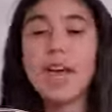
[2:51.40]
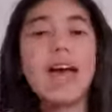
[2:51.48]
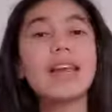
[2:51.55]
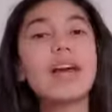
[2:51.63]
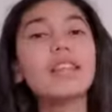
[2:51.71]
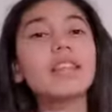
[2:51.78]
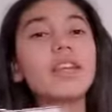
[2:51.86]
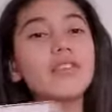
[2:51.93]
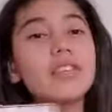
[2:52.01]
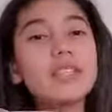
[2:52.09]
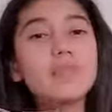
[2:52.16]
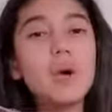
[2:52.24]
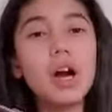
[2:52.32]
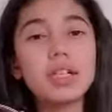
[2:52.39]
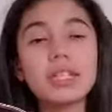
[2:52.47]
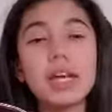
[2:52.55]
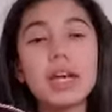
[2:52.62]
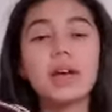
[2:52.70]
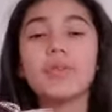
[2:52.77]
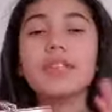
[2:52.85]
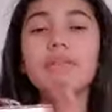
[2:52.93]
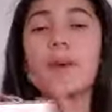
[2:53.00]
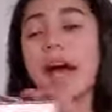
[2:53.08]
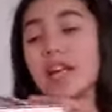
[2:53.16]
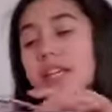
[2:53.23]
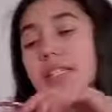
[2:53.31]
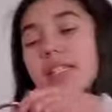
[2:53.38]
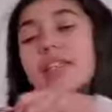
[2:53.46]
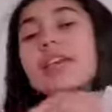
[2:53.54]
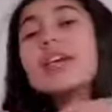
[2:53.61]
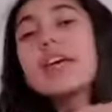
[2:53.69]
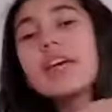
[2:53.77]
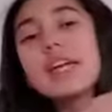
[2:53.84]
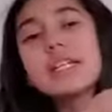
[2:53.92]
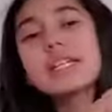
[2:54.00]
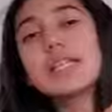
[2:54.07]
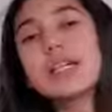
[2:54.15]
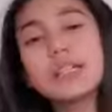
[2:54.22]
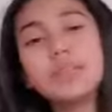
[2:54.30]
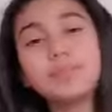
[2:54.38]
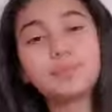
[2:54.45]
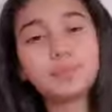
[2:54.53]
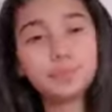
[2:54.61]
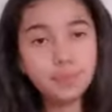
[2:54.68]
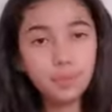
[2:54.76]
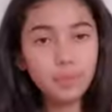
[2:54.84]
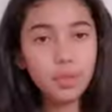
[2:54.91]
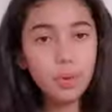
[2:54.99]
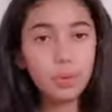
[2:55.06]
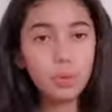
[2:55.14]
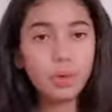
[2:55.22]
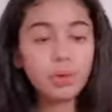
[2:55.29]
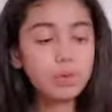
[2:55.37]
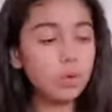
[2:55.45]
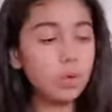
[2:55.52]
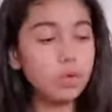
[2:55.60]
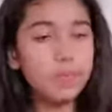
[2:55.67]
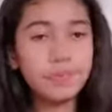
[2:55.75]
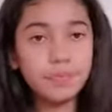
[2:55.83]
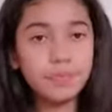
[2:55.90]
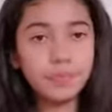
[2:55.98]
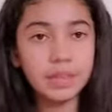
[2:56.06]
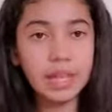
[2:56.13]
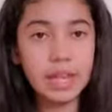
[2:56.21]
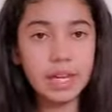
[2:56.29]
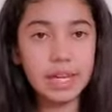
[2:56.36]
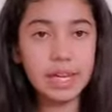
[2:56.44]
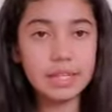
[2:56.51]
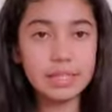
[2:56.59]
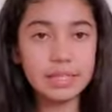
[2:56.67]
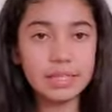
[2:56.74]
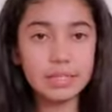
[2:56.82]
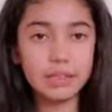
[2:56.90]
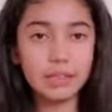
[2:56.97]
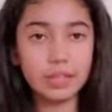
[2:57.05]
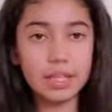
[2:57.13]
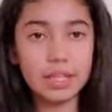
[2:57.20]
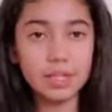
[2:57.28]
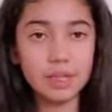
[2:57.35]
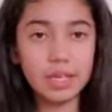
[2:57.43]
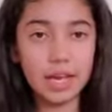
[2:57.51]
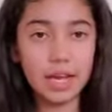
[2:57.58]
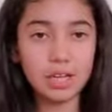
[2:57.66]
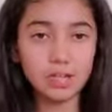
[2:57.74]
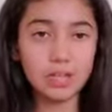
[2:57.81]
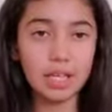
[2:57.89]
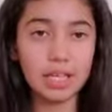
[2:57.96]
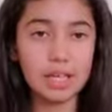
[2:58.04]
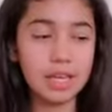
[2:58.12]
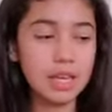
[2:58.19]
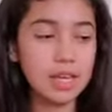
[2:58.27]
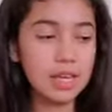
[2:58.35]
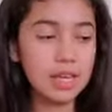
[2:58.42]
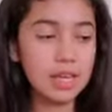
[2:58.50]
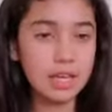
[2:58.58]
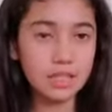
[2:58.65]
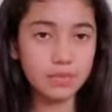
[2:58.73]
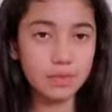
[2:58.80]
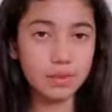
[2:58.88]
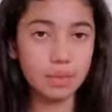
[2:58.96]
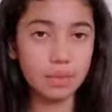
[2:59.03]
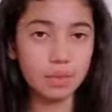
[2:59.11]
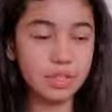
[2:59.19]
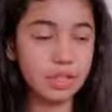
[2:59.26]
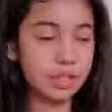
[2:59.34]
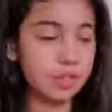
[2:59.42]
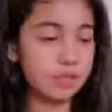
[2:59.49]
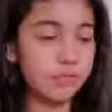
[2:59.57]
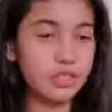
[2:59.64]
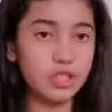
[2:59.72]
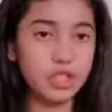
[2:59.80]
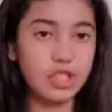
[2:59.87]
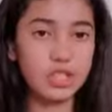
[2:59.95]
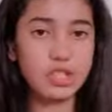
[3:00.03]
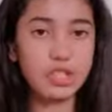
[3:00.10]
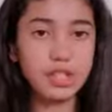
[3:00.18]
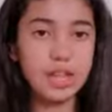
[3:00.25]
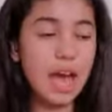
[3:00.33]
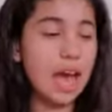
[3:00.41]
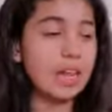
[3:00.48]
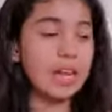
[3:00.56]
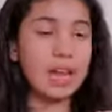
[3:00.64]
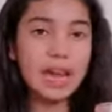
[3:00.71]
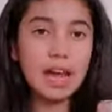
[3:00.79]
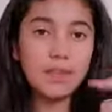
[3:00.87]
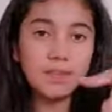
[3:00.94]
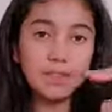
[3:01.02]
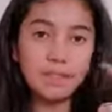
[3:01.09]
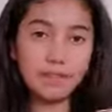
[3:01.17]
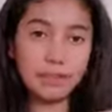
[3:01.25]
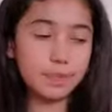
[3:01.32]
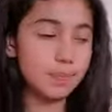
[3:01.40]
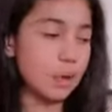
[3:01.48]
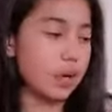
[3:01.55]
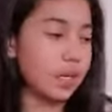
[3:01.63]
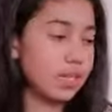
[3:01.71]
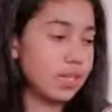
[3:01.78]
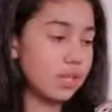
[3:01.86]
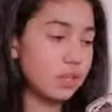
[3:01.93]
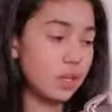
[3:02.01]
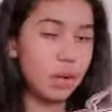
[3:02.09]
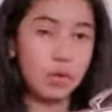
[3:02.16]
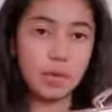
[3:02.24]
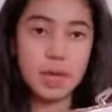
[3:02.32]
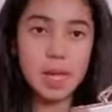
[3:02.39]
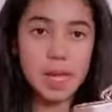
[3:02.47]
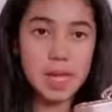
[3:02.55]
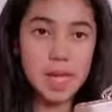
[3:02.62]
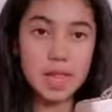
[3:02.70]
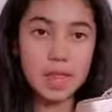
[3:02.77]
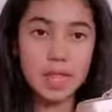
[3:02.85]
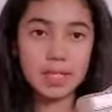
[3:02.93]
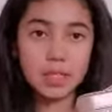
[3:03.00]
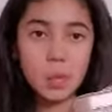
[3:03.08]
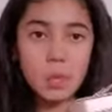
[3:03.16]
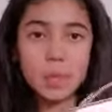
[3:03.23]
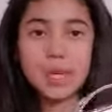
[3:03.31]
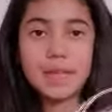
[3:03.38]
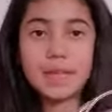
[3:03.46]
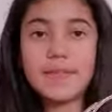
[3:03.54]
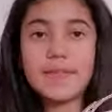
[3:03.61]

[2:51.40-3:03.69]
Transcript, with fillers: and I love this box, uh, this bag, because it's um, rose gold, and it has this little thing you can actually, like, it's really cool. It's, like, fidgeting. And I have the first pocket, so let's open it.